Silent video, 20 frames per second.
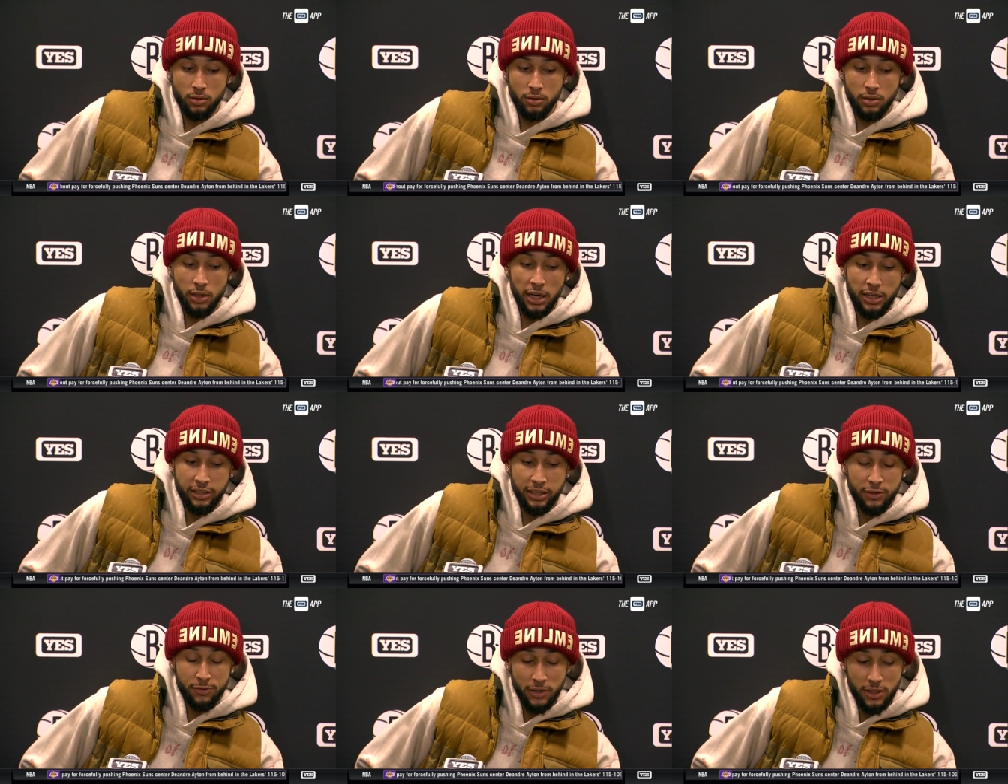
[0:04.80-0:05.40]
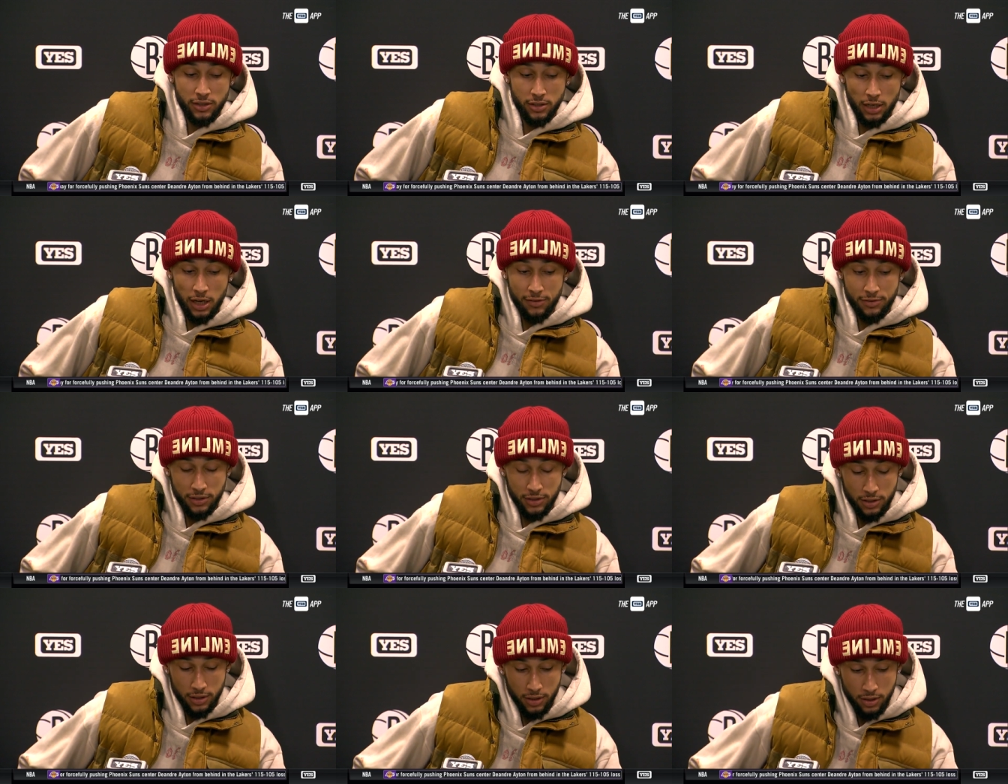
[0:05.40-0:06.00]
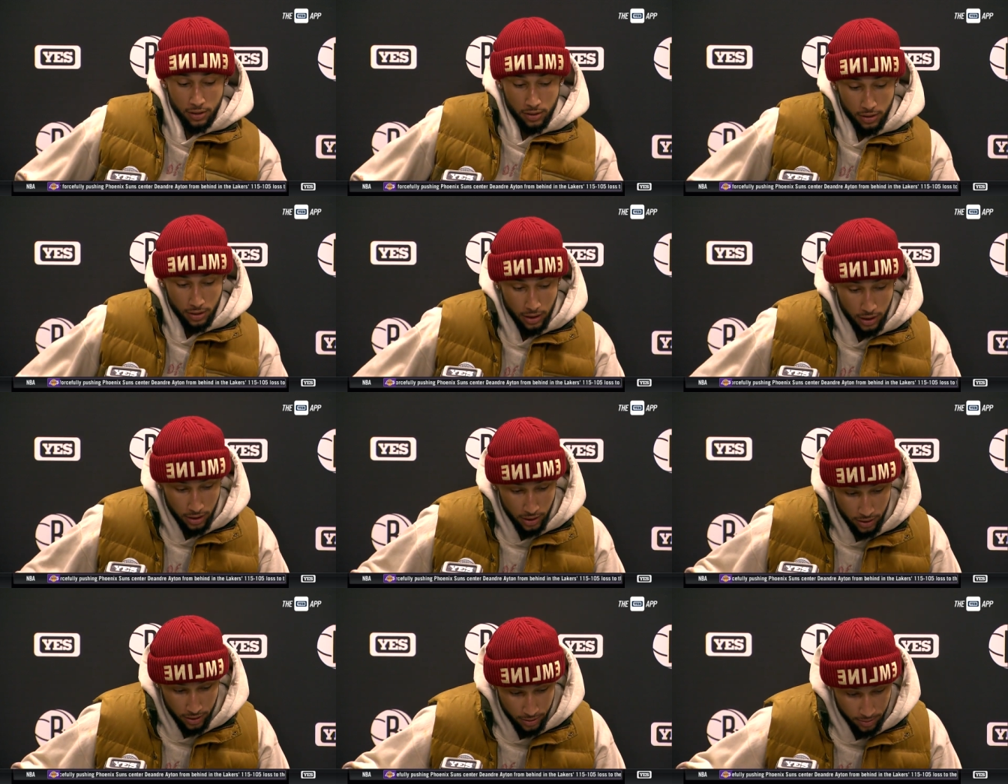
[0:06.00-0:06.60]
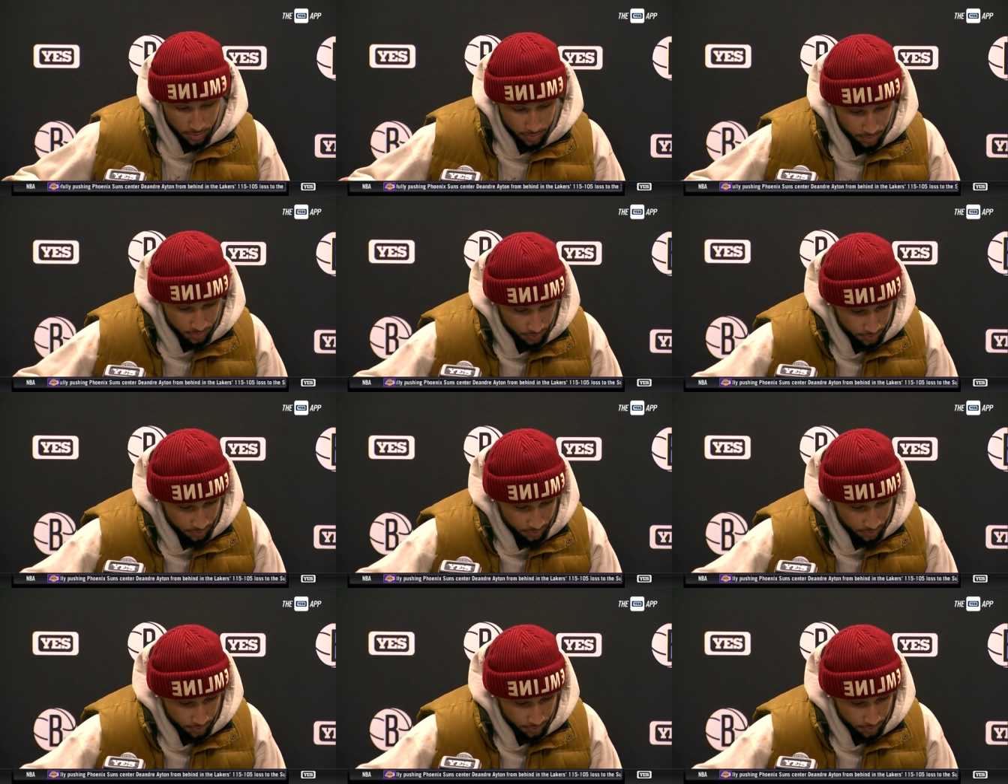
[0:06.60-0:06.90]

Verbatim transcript: our defense, obviously. Um,